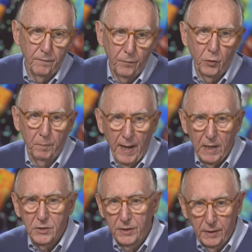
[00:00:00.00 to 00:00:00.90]

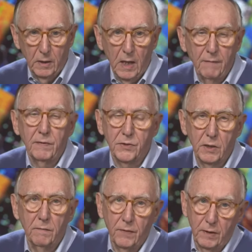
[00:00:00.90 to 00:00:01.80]
humanity and life
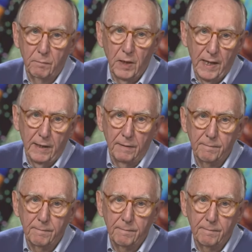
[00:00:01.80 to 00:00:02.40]
itself on the planet.